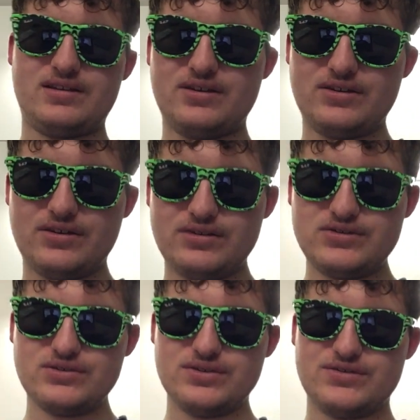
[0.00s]
her, her
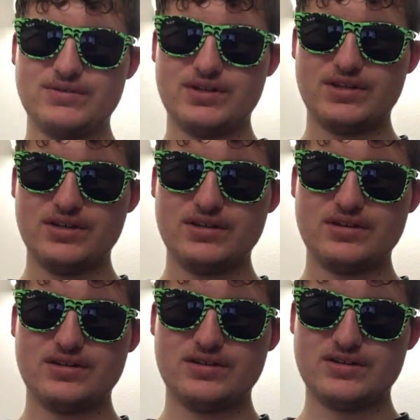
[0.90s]
story is really good.
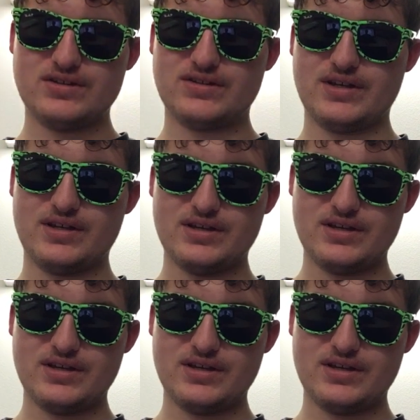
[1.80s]
Just like